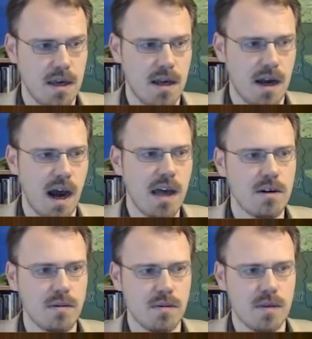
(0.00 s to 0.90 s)

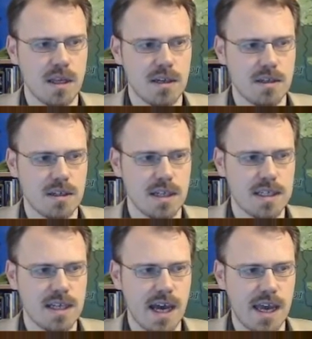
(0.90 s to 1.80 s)
Either this
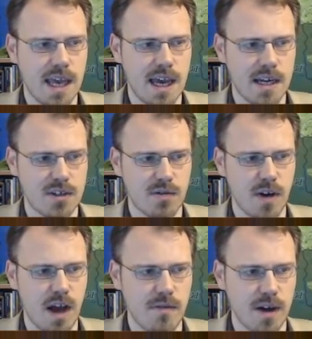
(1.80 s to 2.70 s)
guy can't
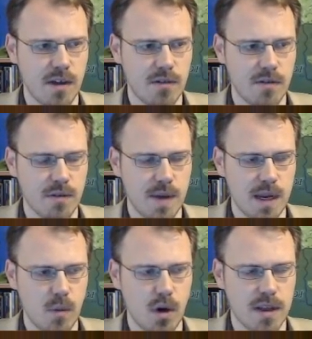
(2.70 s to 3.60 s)
survive either of them
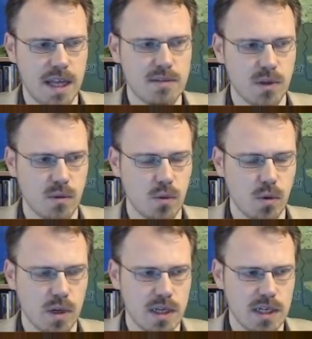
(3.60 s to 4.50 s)
anymore. That's what the
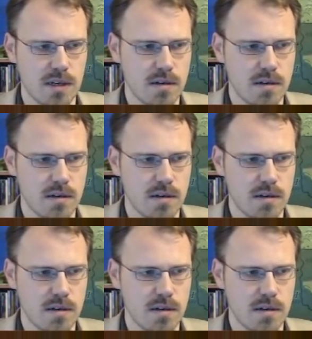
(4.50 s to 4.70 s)
whirlwind did.